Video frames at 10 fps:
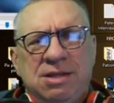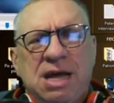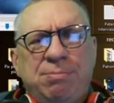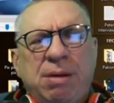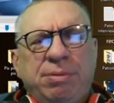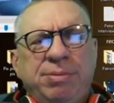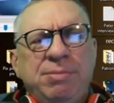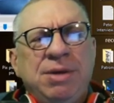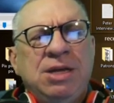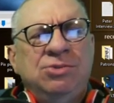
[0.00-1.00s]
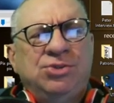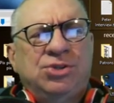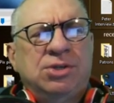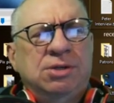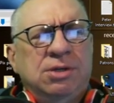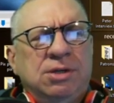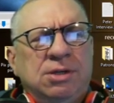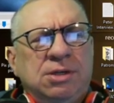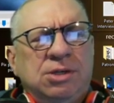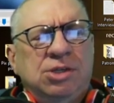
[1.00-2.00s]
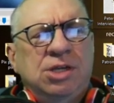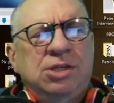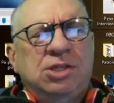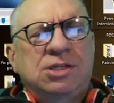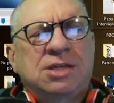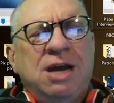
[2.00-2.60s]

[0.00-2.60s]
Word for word: that probably means she had just